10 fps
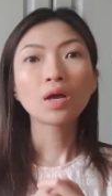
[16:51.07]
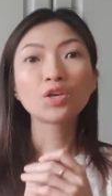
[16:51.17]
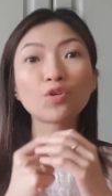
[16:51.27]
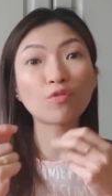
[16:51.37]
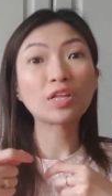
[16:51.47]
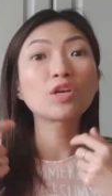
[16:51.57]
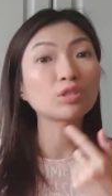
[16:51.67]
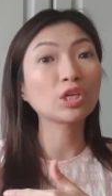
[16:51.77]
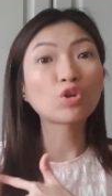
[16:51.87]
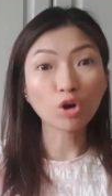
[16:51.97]
yung video
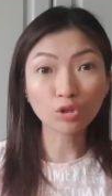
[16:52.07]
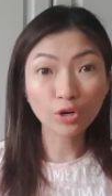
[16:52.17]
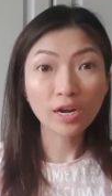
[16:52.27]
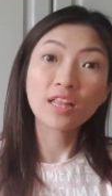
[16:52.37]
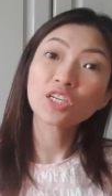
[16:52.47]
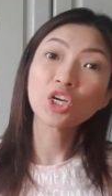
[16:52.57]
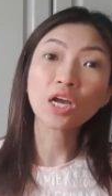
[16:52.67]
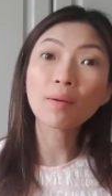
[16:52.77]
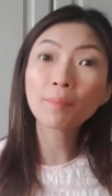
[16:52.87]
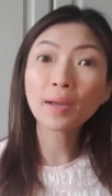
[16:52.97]
sa doctor na
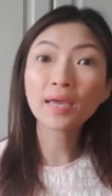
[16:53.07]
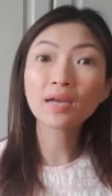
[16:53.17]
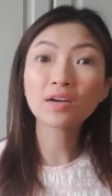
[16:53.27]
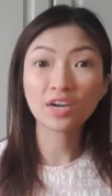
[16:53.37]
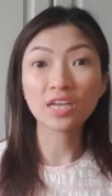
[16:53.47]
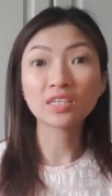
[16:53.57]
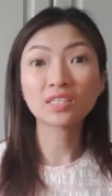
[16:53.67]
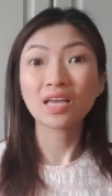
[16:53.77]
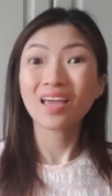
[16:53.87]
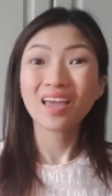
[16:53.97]
nag-checkup kay Chris,
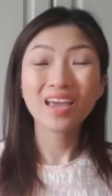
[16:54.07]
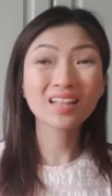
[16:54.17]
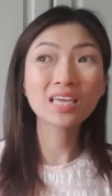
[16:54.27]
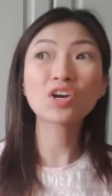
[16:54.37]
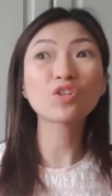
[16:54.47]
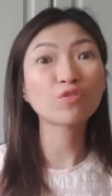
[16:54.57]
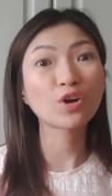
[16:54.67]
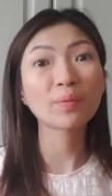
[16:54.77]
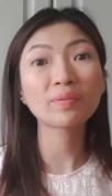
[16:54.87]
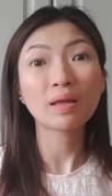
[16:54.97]
and he
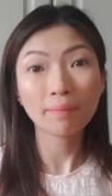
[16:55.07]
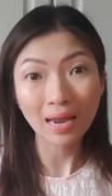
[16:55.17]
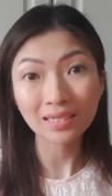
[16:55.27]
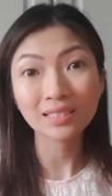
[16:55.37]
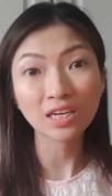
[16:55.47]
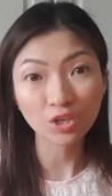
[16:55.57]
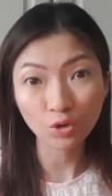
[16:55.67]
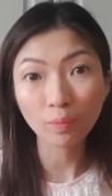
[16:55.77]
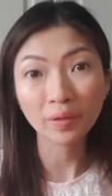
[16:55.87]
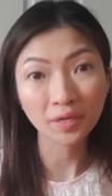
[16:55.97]
confirmed na plastic
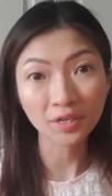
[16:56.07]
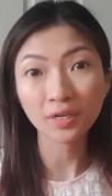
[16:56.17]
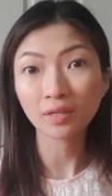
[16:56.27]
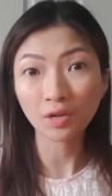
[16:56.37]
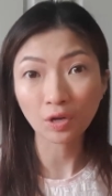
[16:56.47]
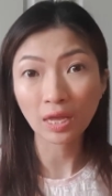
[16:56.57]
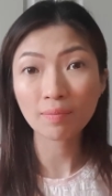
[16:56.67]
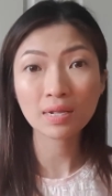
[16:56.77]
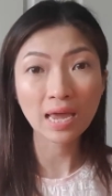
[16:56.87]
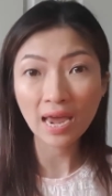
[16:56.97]
yung material na yun. I
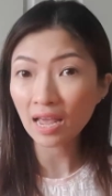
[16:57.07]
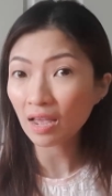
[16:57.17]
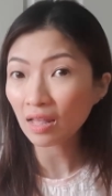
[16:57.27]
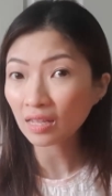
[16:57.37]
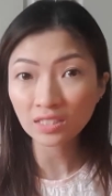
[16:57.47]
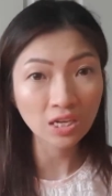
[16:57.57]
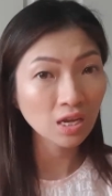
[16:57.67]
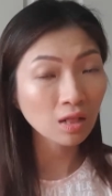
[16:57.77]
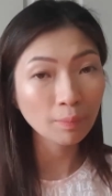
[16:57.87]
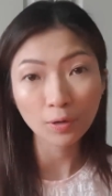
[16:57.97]
mean, any
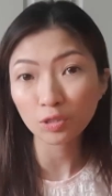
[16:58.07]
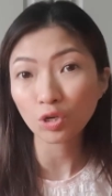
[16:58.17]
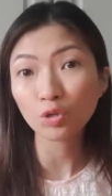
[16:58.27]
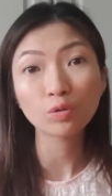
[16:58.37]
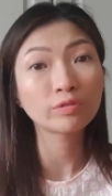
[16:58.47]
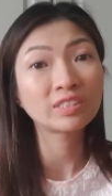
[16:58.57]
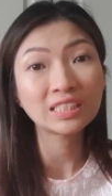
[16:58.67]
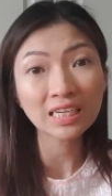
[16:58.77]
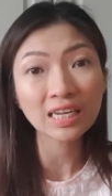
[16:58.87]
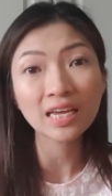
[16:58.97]
single person who's
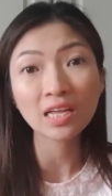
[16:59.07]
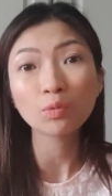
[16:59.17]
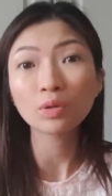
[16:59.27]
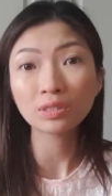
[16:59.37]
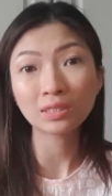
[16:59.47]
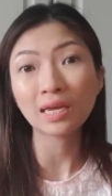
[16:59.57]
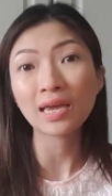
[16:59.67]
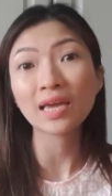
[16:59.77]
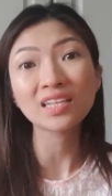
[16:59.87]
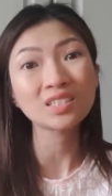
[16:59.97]
seen it would
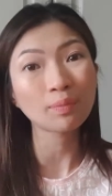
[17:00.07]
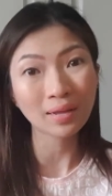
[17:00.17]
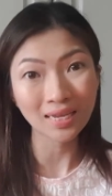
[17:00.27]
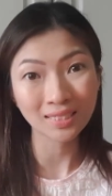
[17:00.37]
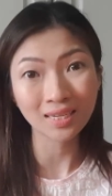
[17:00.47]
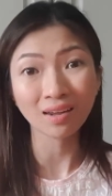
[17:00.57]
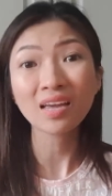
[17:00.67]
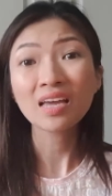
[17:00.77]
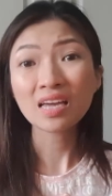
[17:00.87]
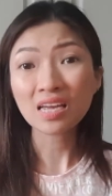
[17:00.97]
say it's a plastic.
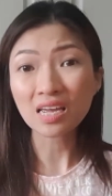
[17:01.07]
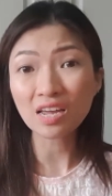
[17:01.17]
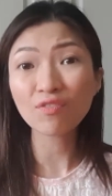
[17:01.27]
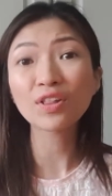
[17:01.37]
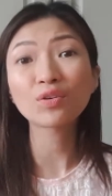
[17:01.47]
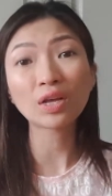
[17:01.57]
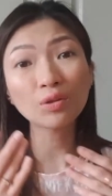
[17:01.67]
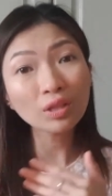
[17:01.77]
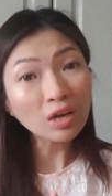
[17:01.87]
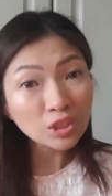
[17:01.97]
Even nung
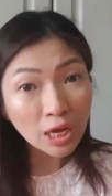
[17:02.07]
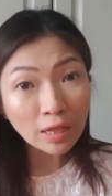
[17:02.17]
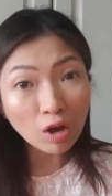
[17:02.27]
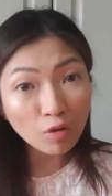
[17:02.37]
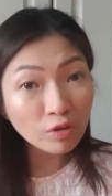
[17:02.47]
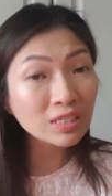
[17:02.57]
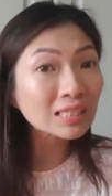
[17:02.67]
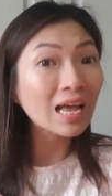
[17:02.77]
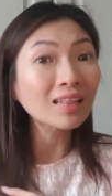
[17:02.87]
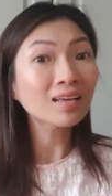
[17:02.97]
nandun ako sa head office,
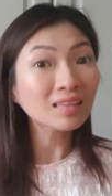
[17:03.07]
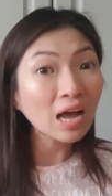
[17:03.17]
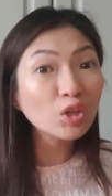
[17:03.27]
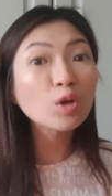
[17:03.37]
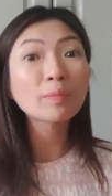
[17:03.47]
lahat ng tao doon,